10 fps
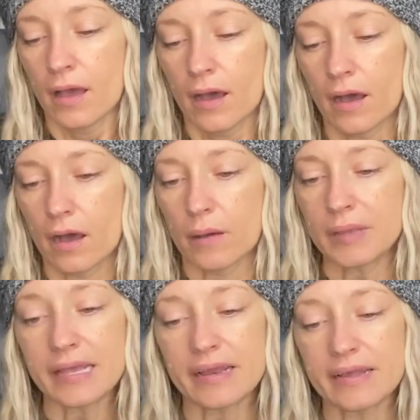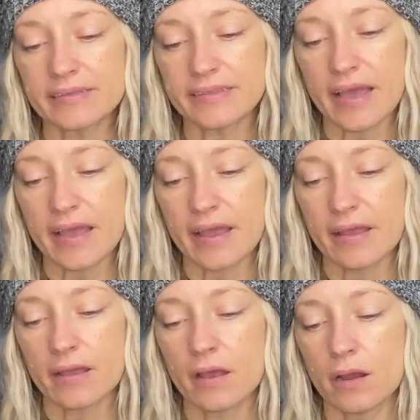It is
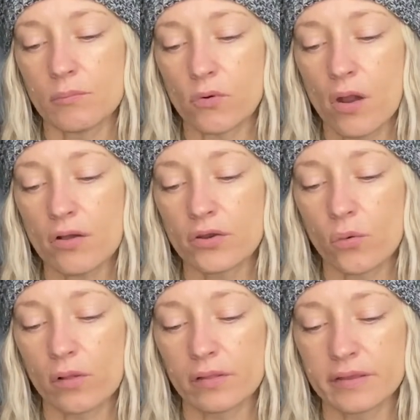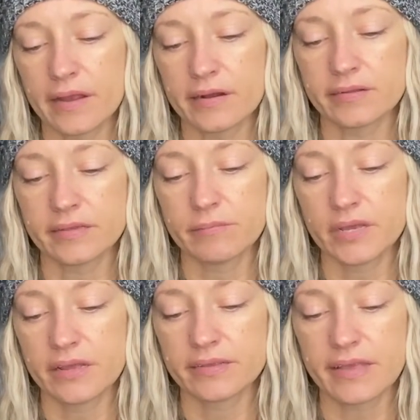a Moroccan oil and keratin
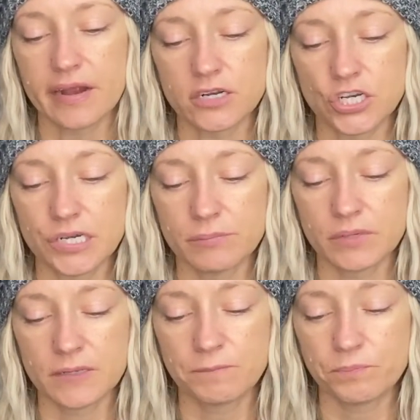mix hair treatment.